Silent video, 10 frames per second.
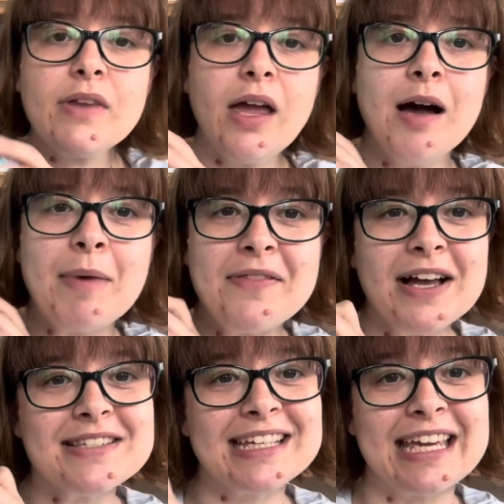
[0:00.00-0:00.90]
And that
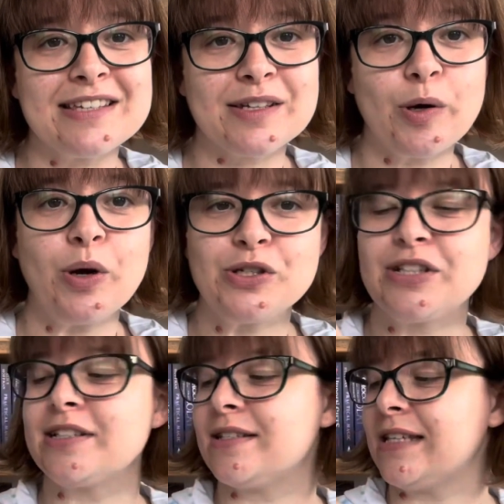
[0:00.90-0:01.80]
is the Kiss
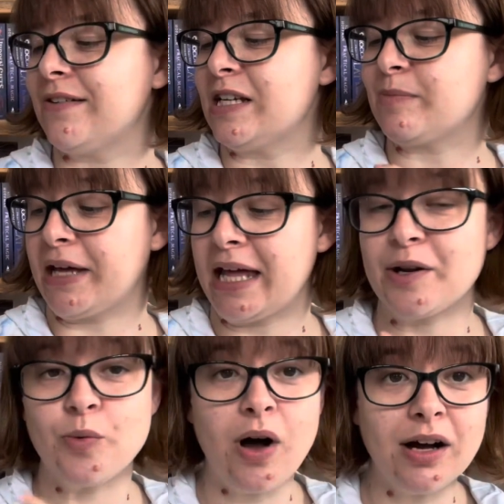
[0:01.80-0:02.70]
Quotient series by
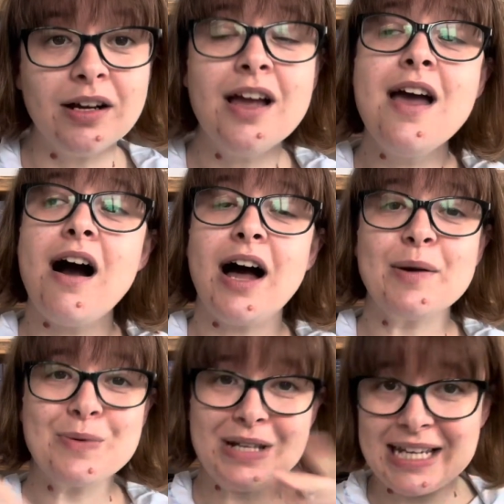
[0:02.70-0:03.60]
Helen Huang. I
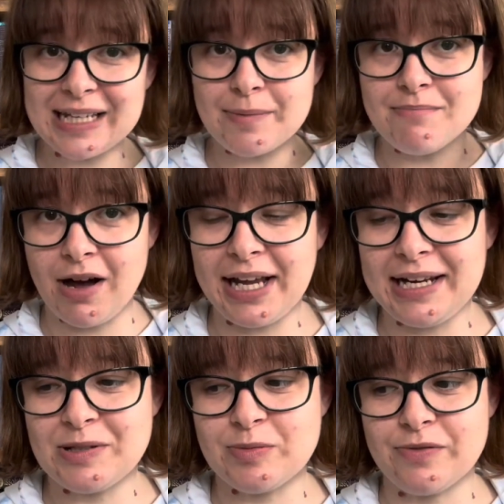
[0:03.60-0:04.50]
will link my
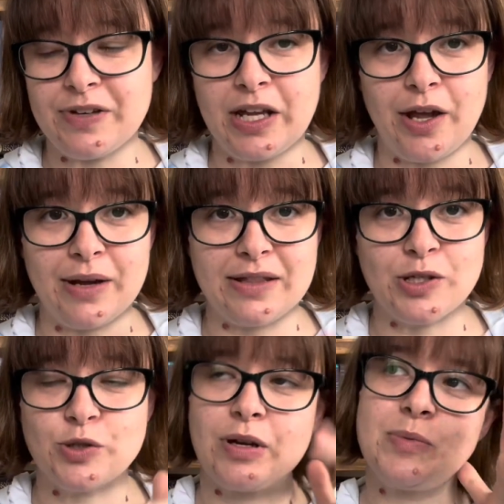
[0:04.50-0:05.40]
announcement video in the
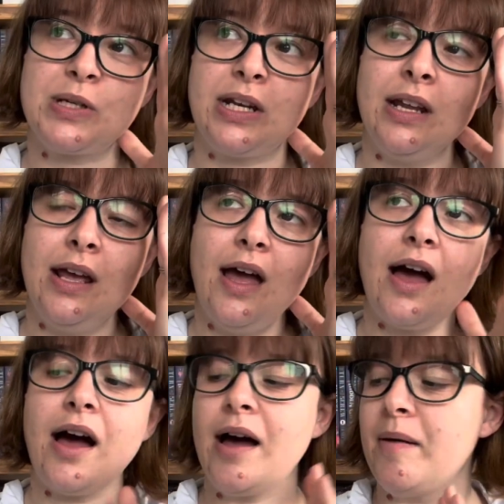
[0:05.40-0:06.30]
description,
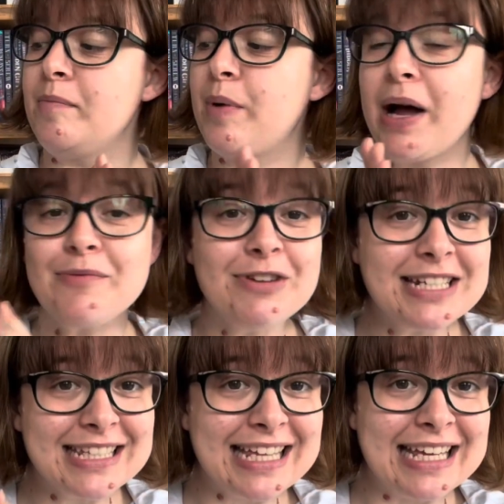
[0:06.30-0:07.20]
but I'm
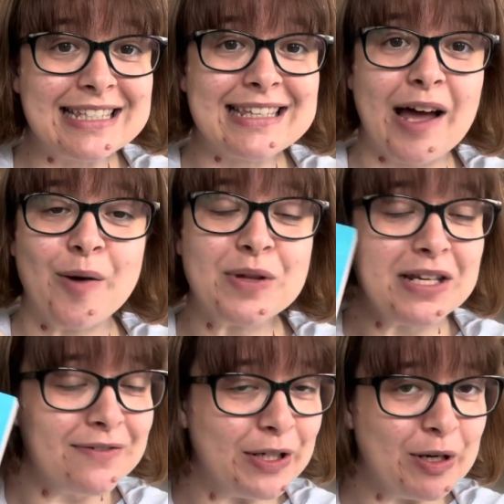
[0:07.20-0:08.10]
reading these with a
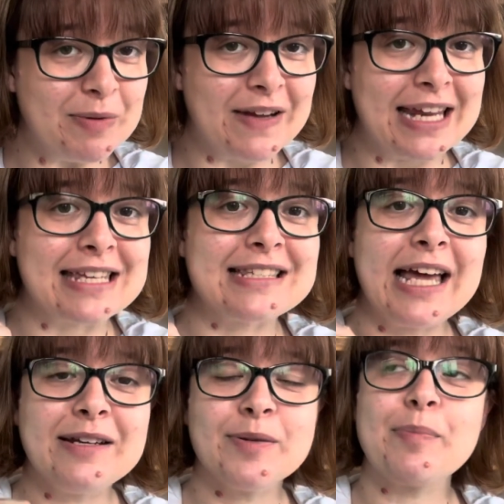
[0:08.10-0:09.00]
lovely group of ladies
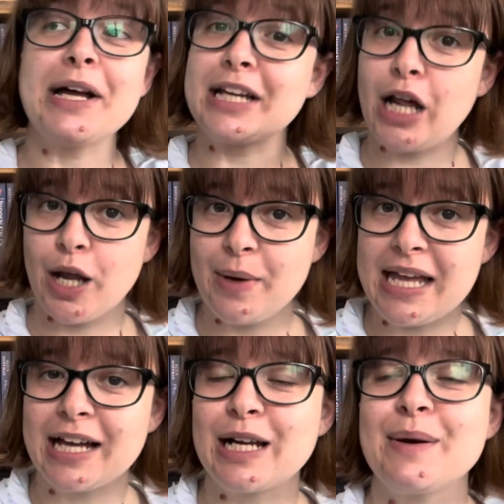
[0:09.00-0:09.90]
led by Chloe
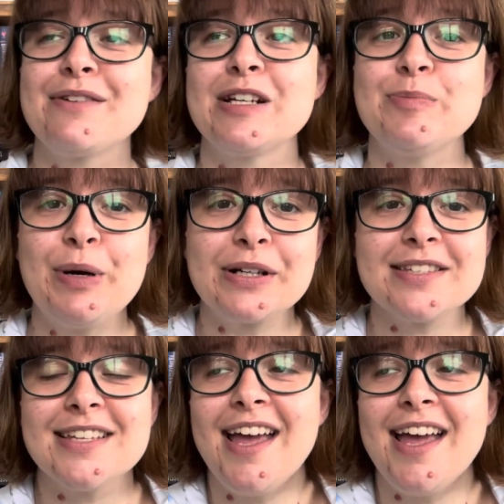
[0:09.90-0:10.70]
at Chloe Reads Books.